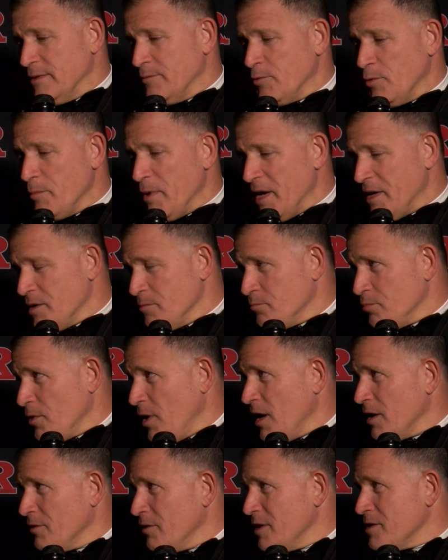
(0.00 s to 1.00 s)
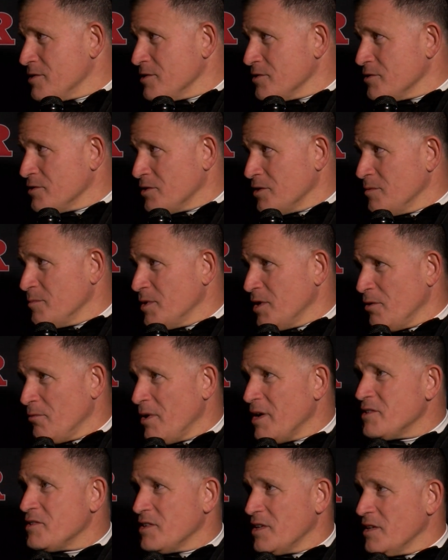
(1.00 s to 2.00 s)
We're making progress. It's going to be a
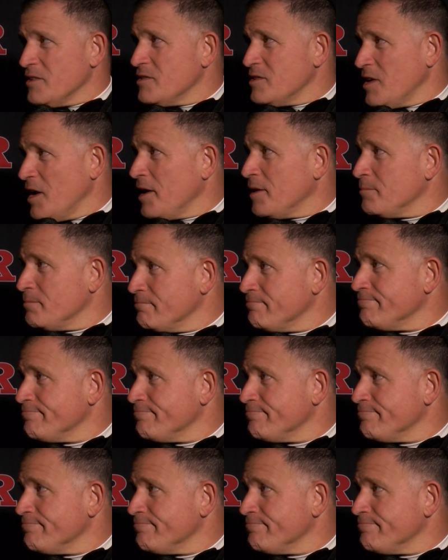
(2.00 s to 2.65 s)
race against time.